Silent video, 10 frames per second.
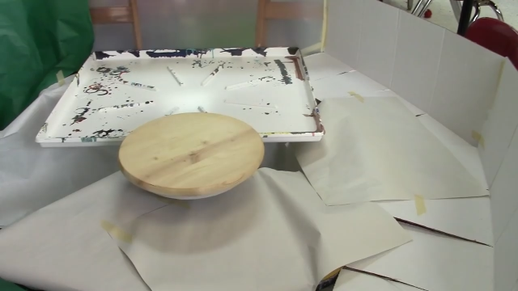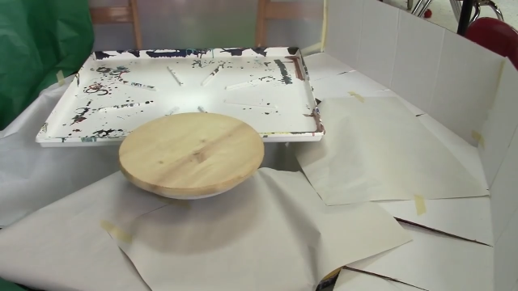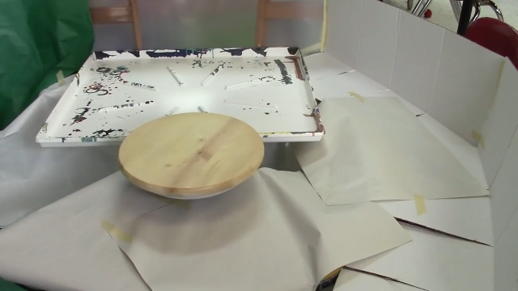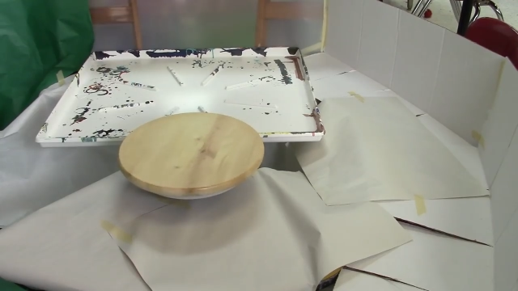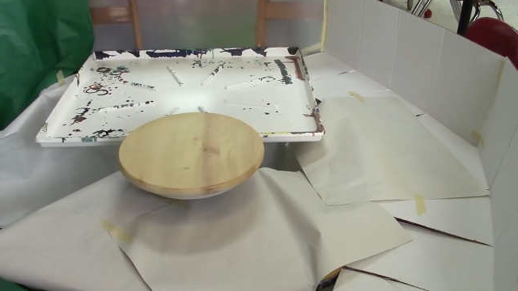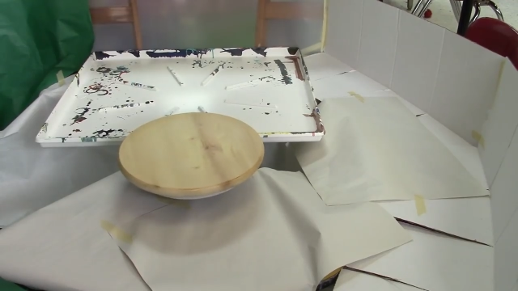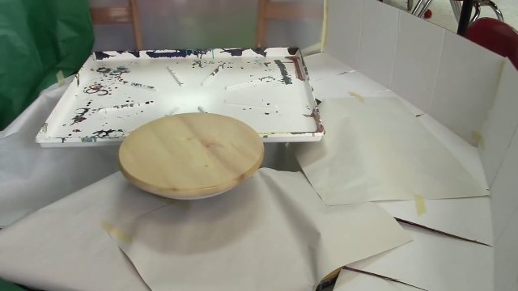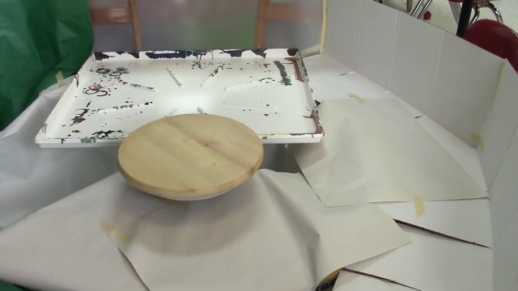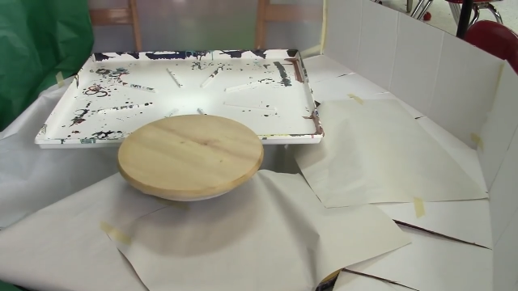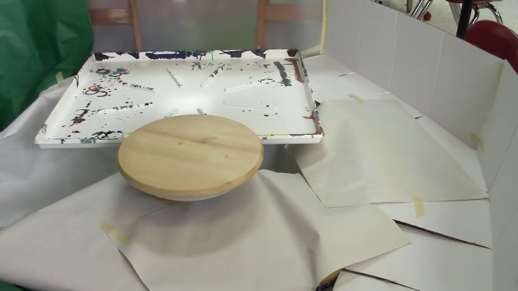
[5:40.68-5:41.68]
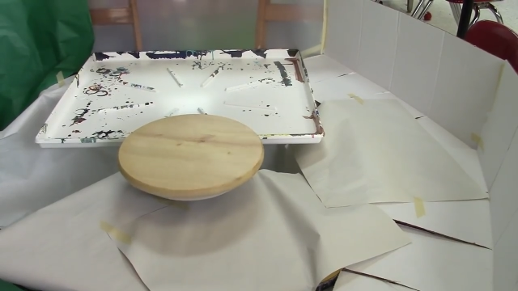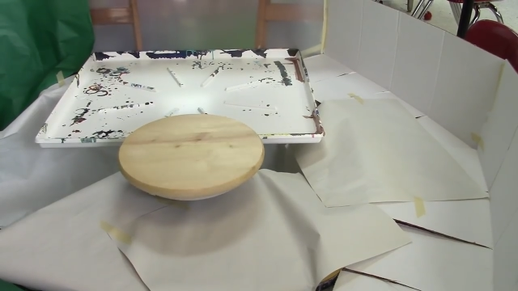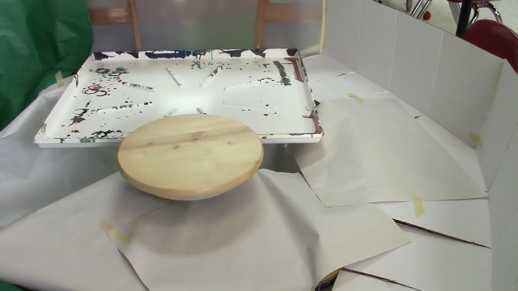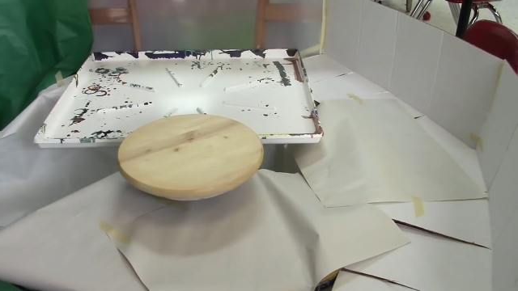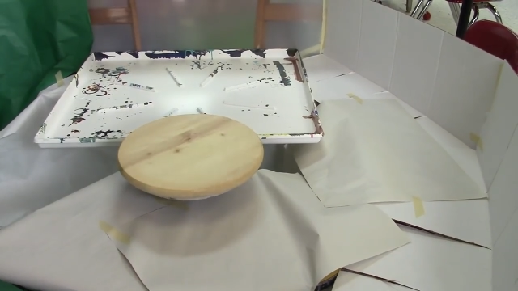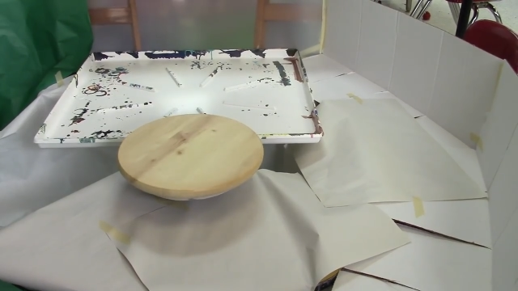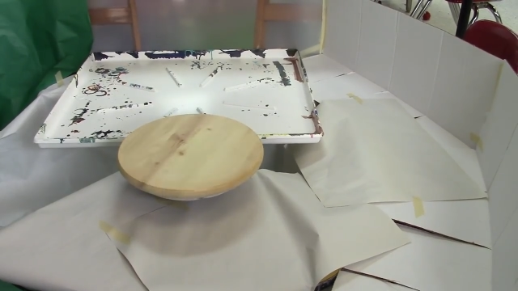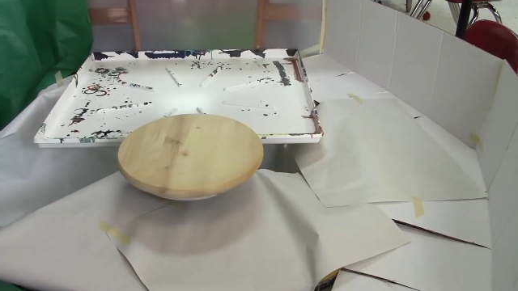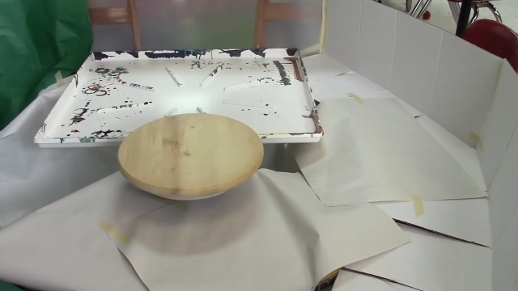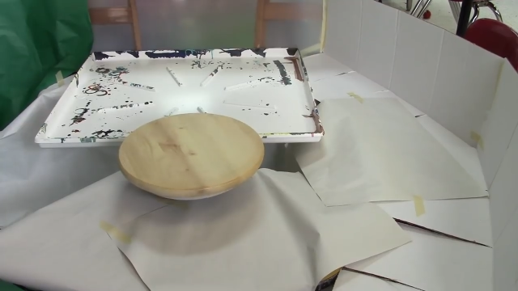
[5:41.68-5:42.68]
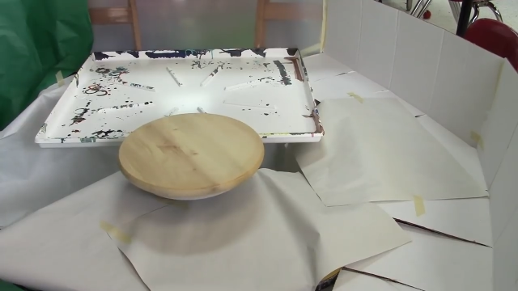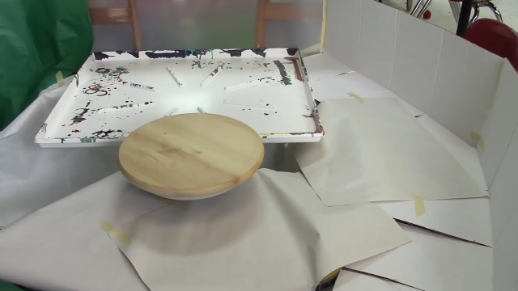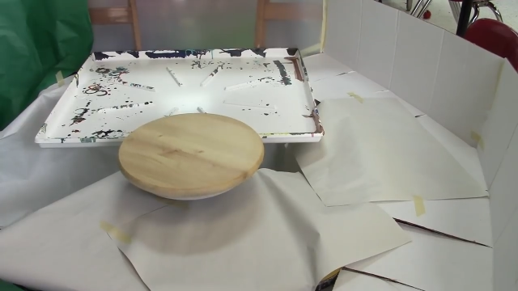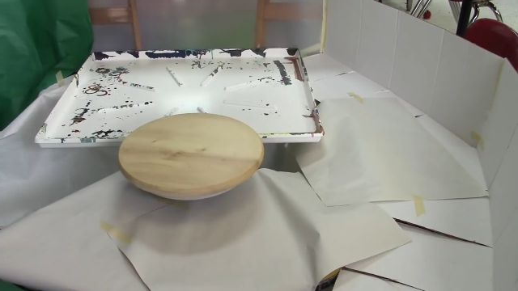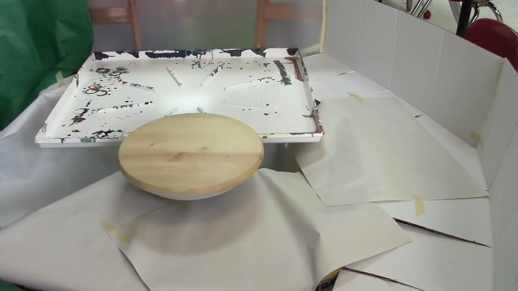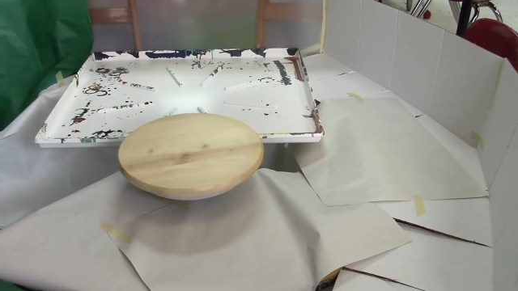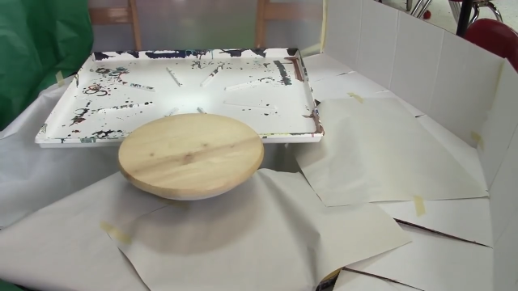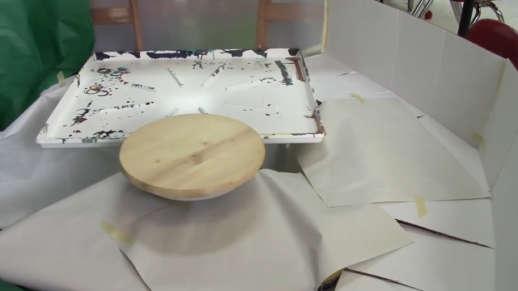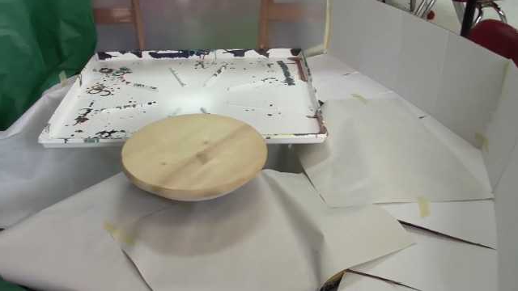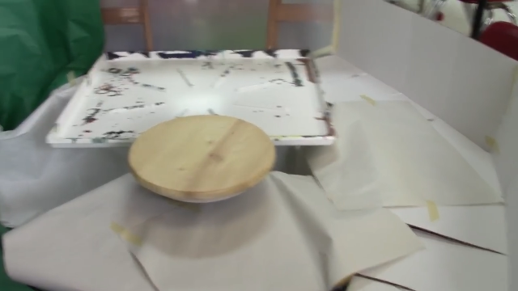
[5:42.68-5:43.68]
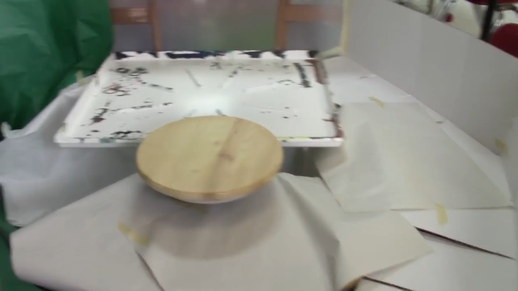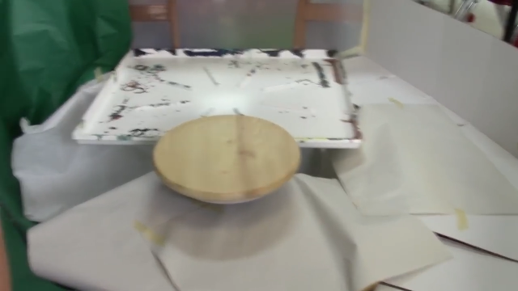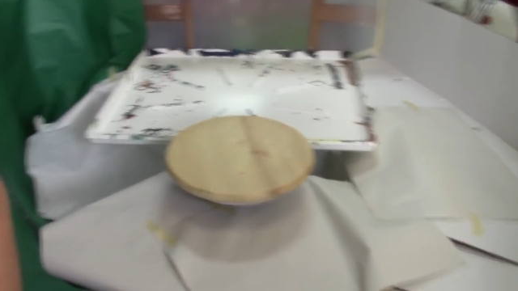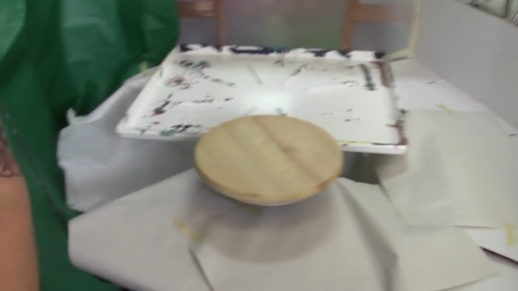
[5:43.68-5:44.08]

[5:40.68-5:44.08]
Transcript: No face is visible, so there are no lips to read.